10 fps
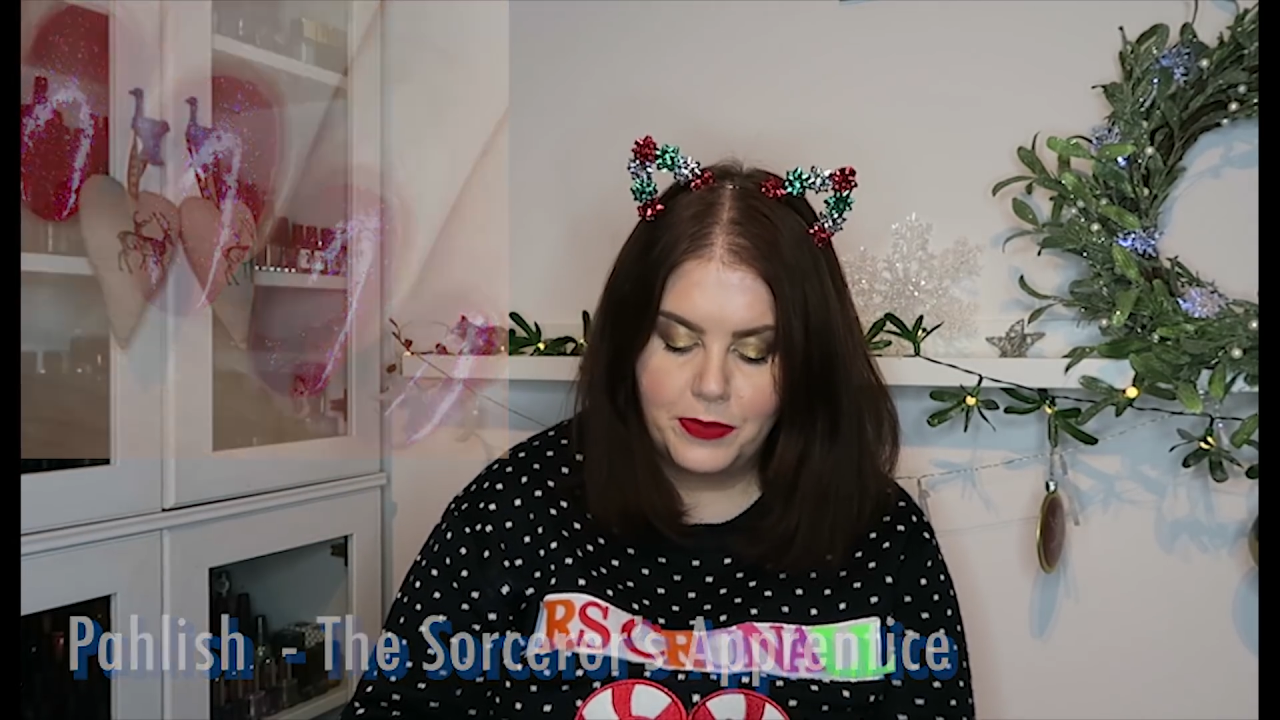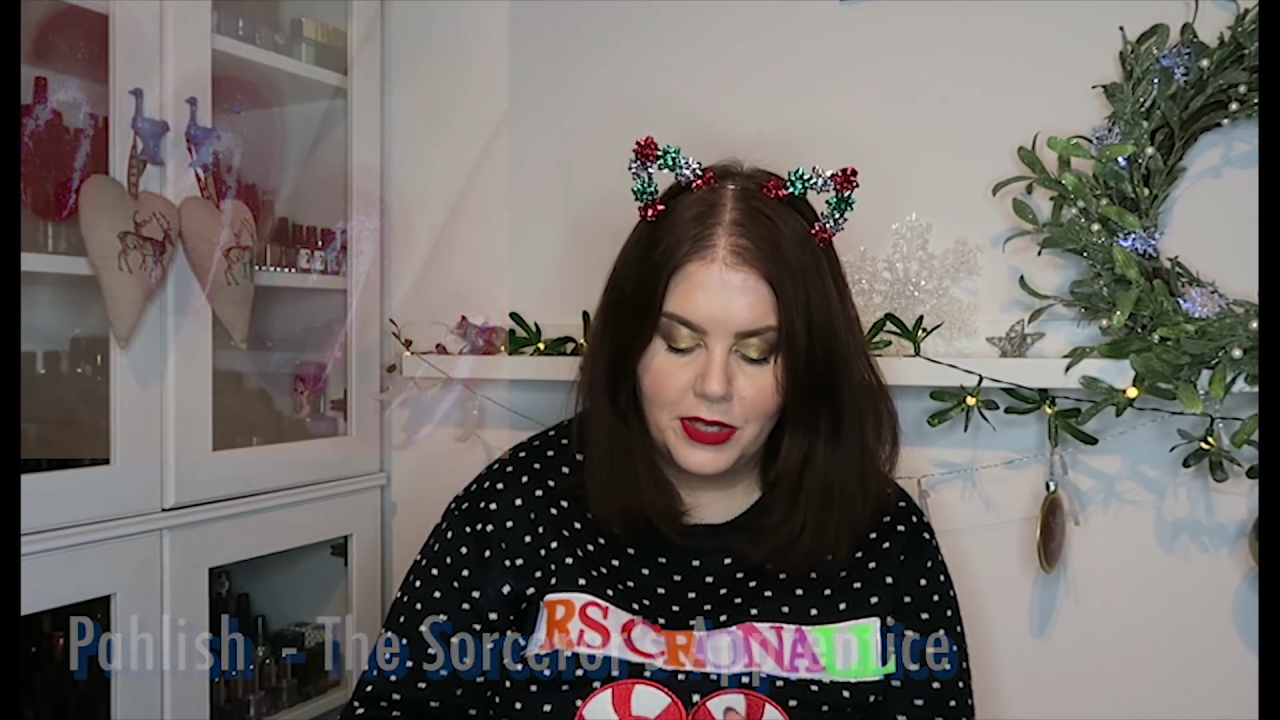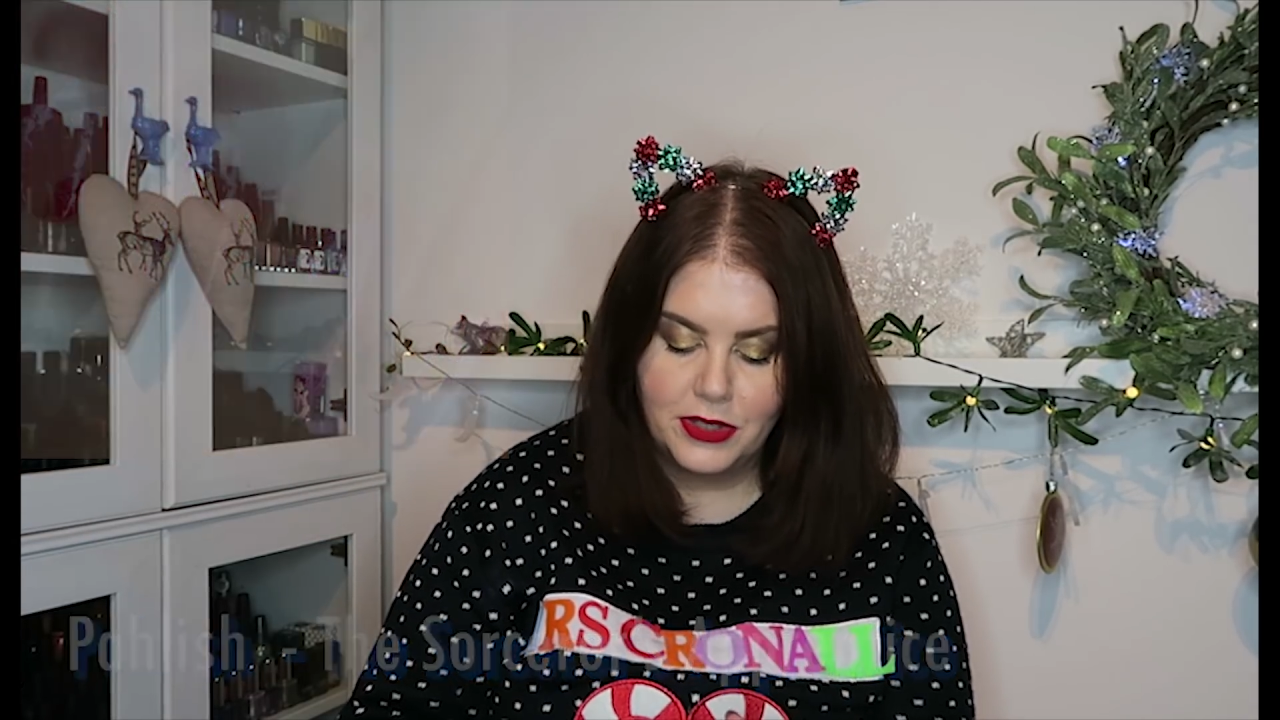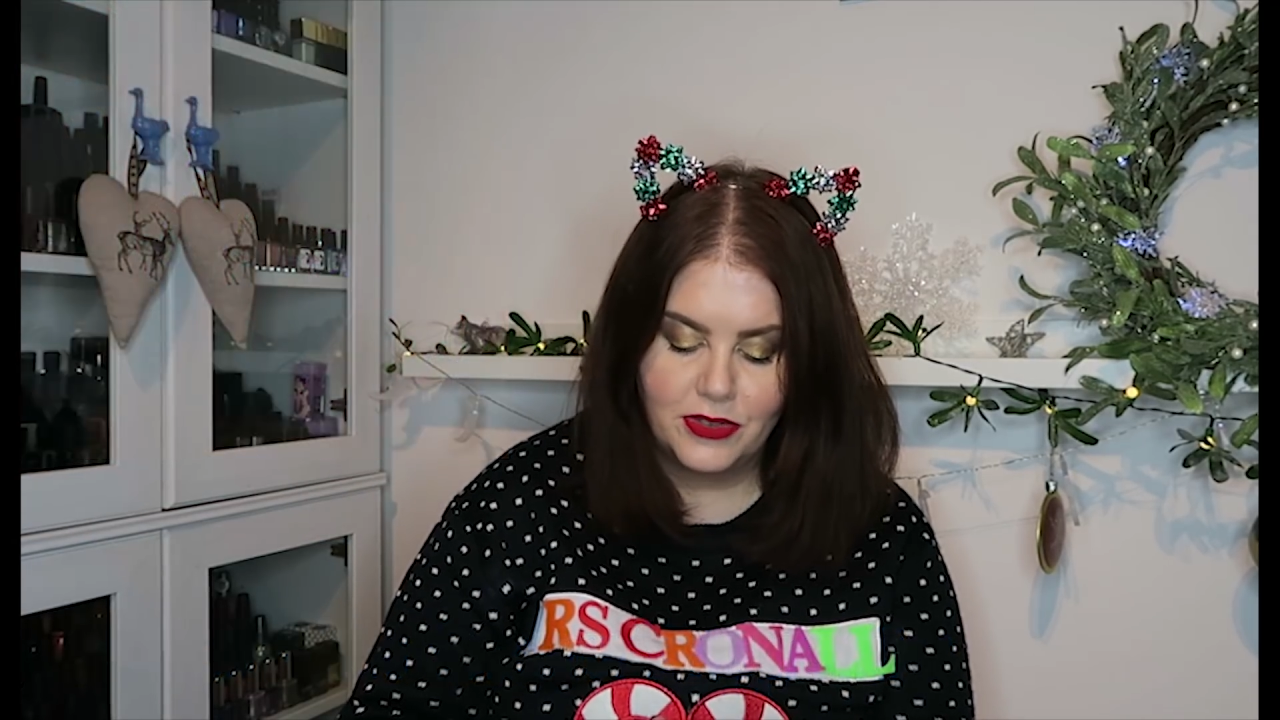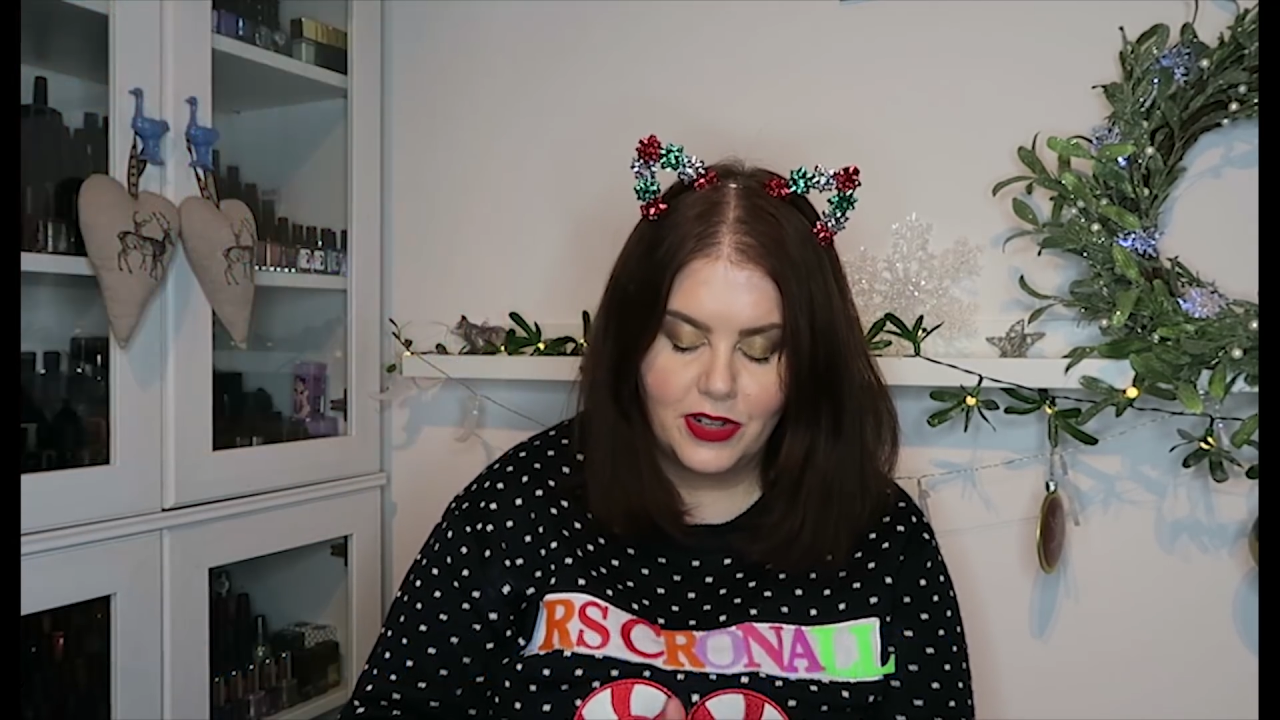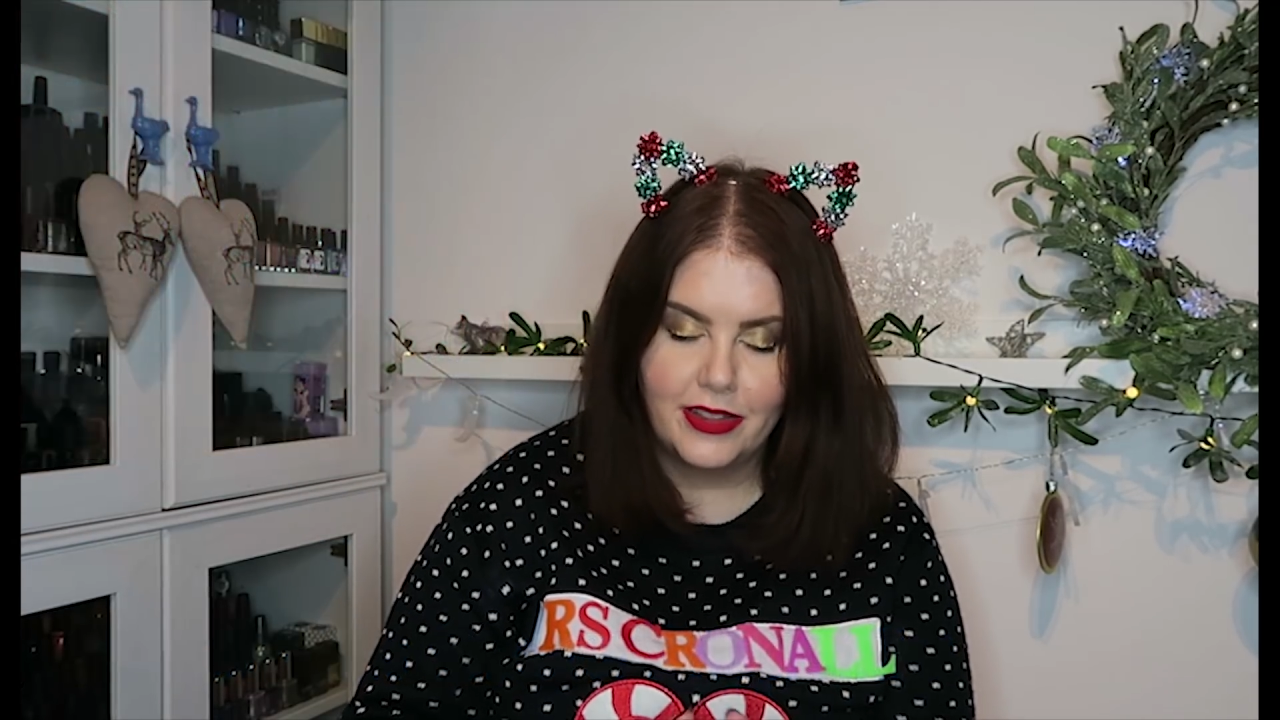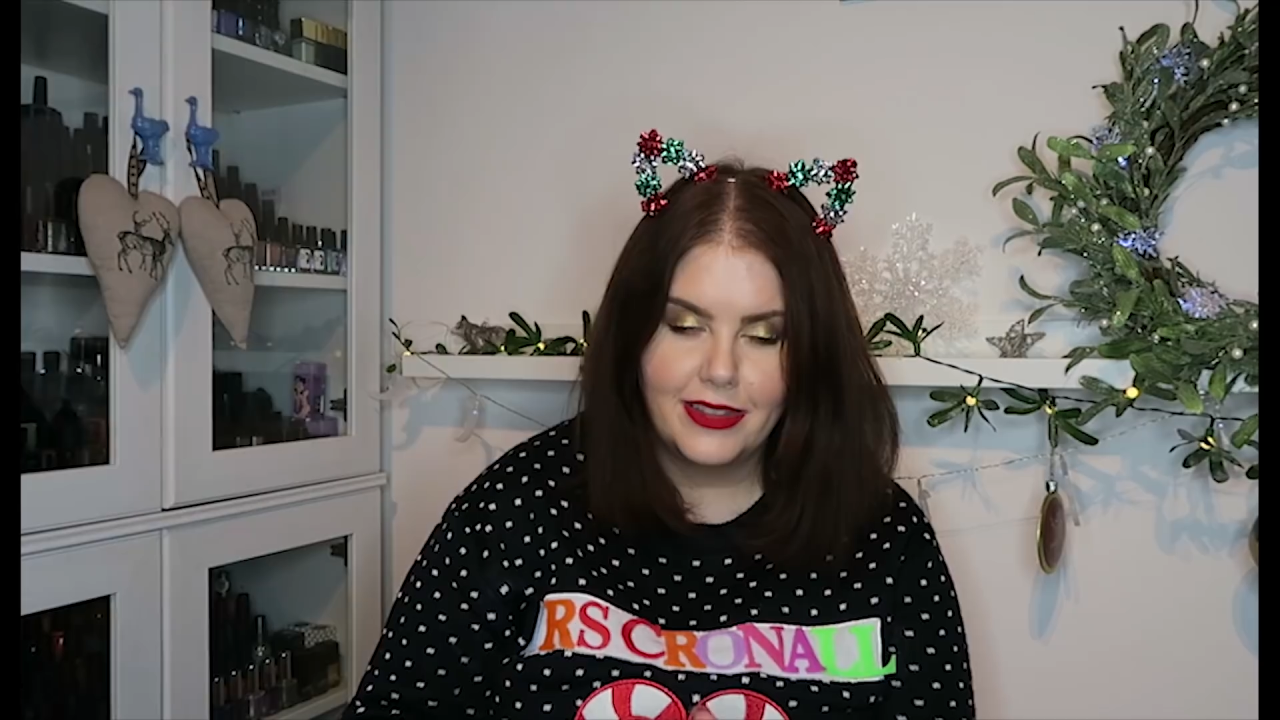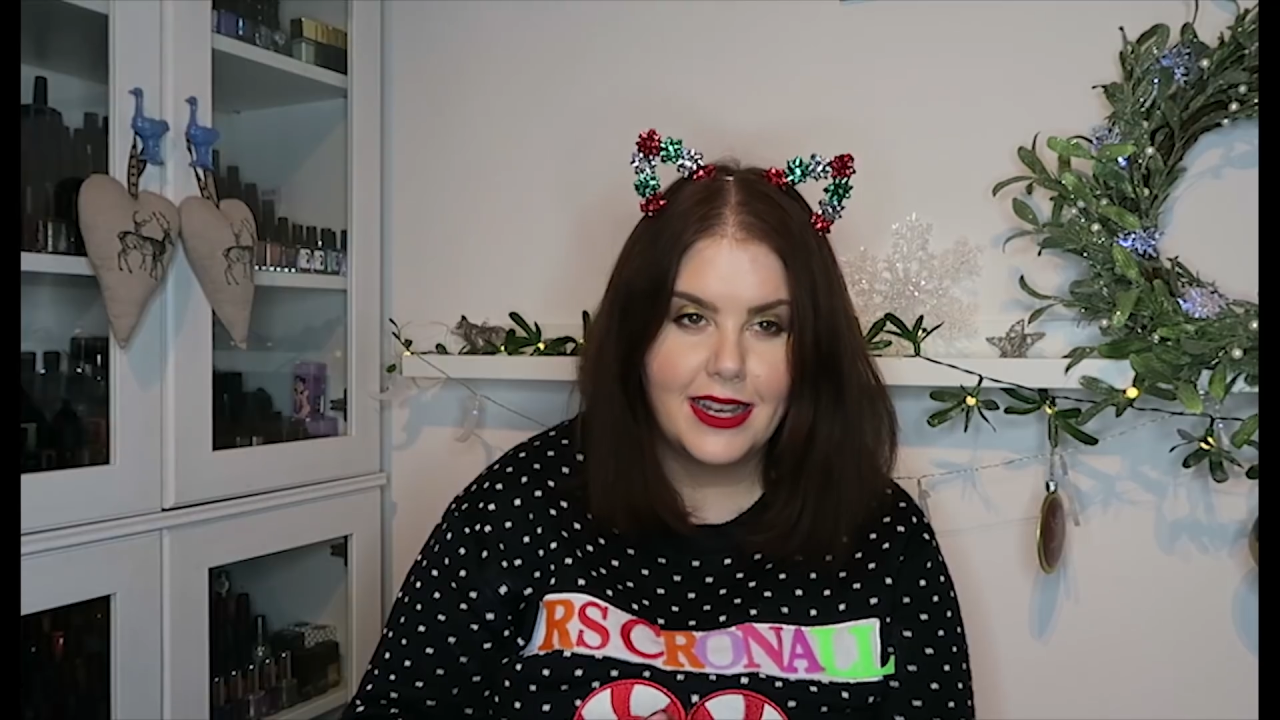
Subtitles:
beautiful on